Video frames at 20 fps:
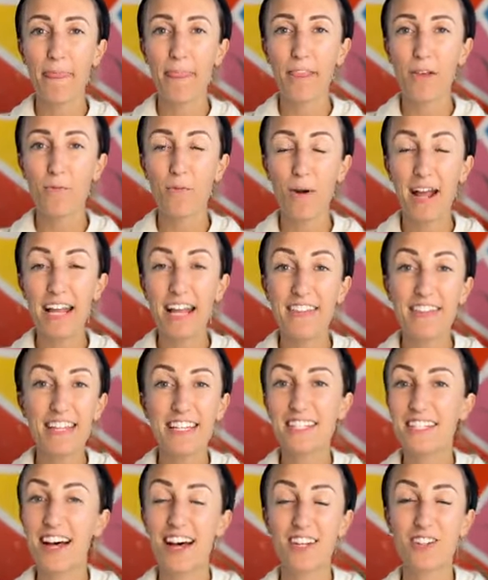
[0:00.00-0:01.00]
right?
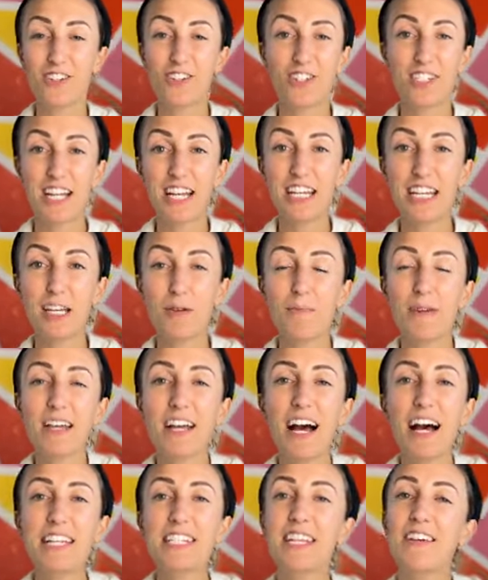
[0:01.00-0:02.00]
This understanding
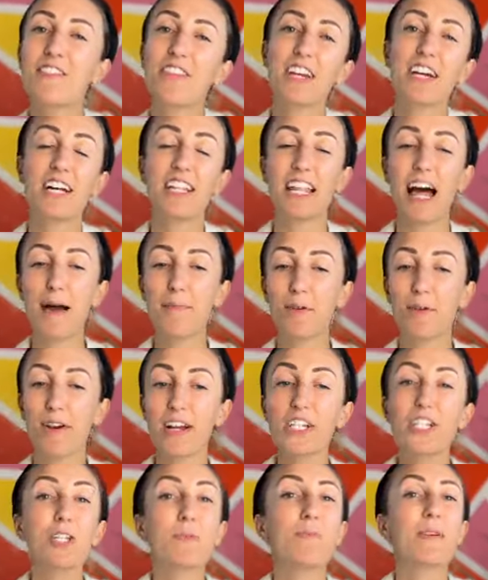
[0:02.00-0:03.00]
because of the
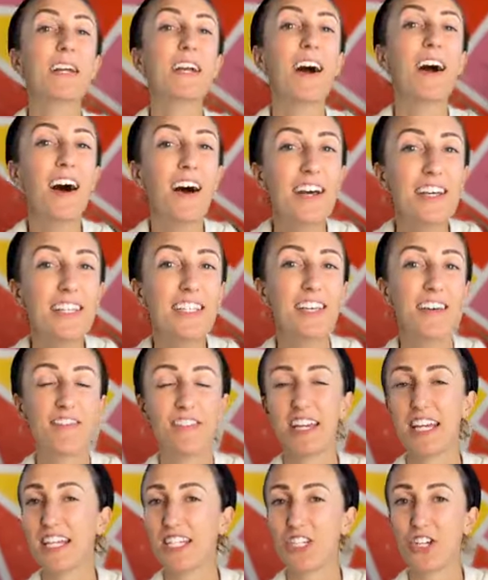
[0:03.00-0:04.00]
collaboration, because of
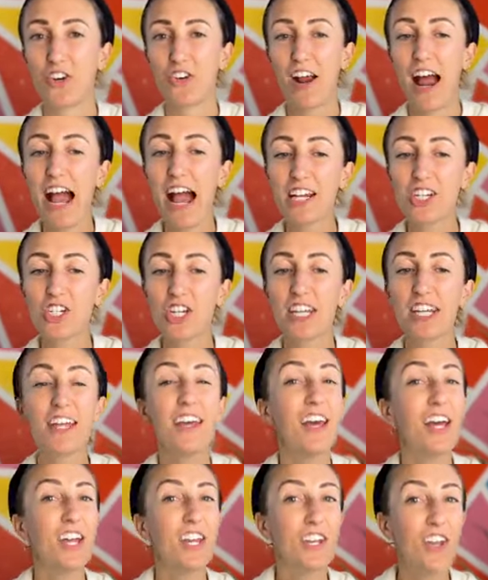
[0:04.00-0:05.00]
the interaction,
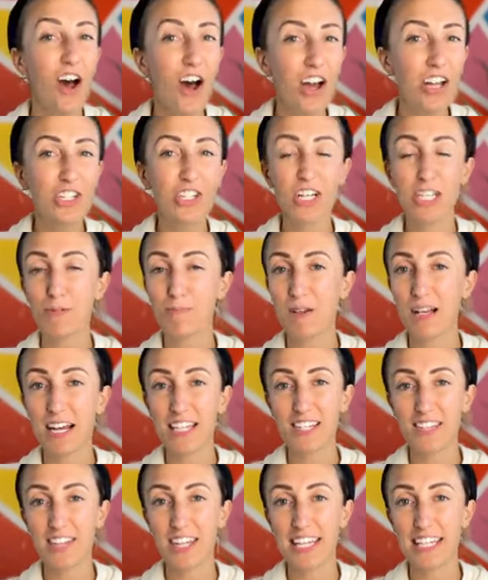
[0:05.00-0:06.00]
not just
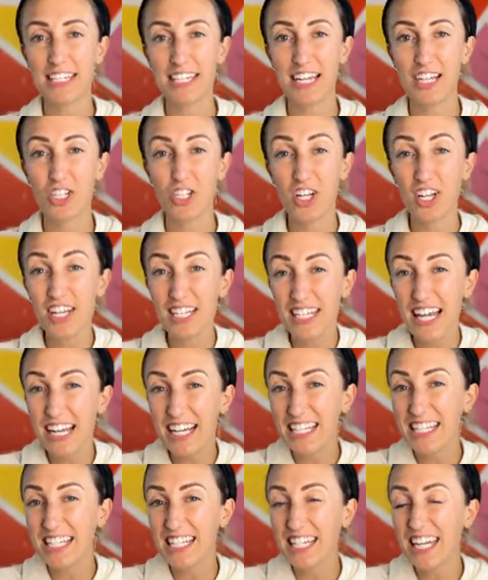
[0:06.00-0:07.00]
because of the intention, because I
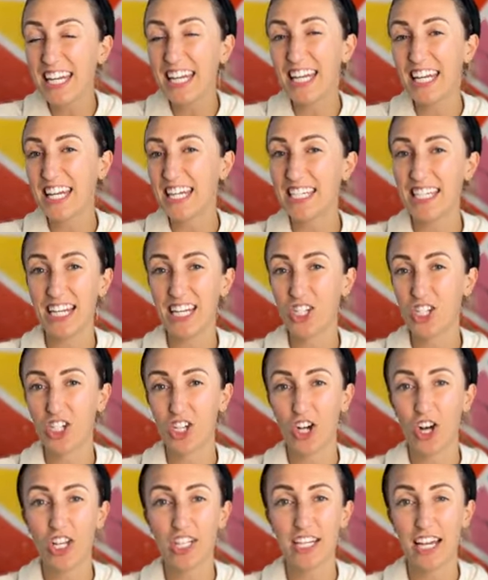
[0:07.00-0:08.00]
could sit in intention
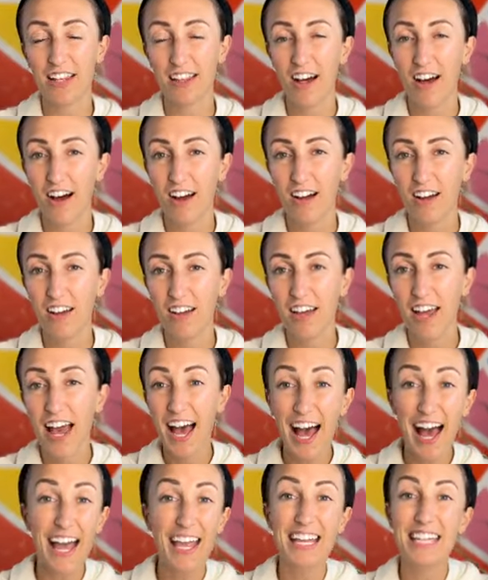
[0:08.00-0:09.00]
all day long.
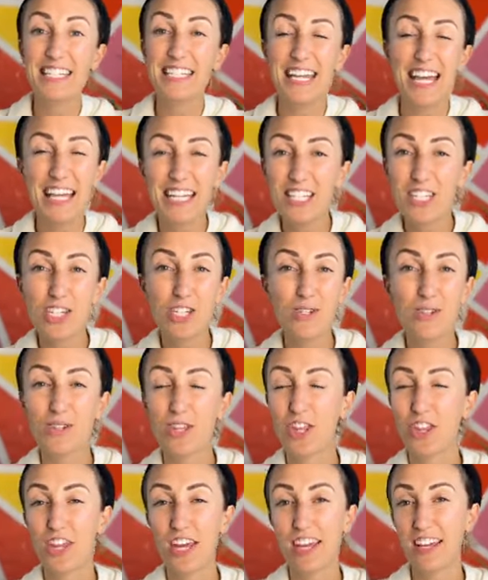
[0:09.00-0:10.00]
I intend to do the
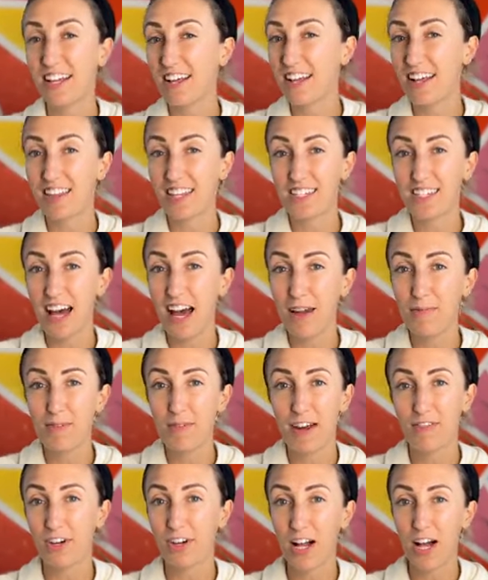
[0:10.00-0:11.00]
thing and yet the time
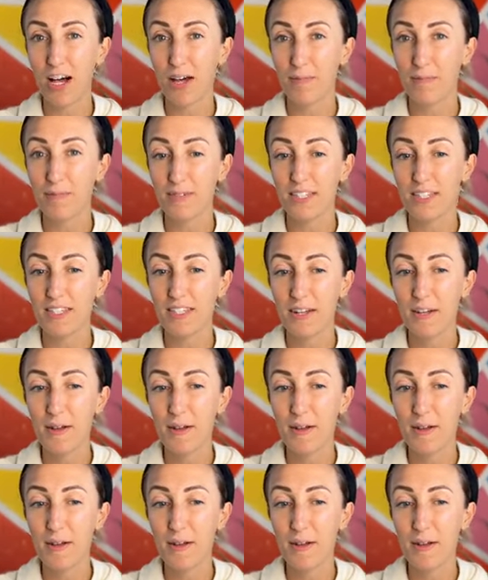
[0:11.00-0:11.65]
never comes.